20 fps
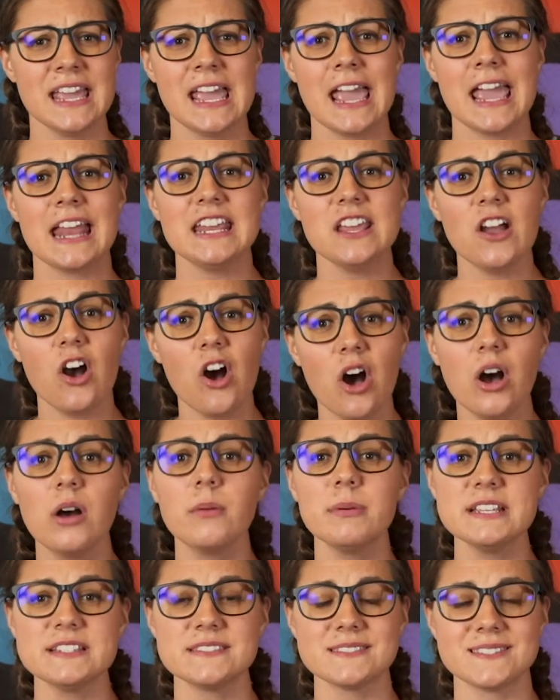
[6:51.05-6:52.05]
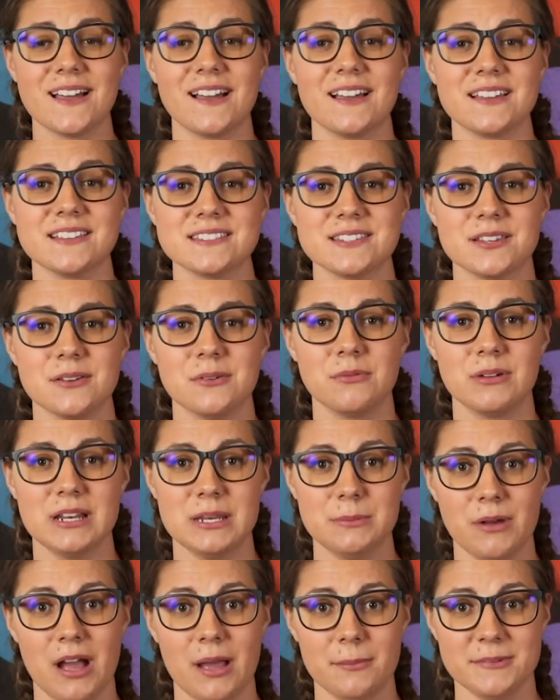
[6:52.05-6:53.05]
and he always does what he
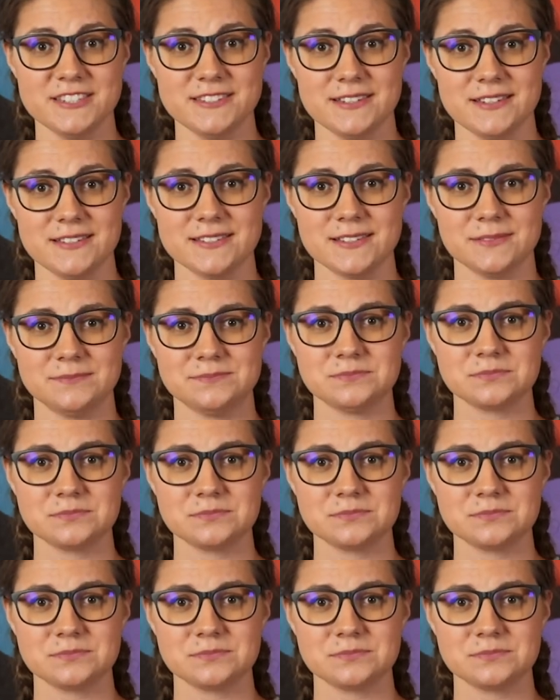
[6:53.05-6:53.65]
promises.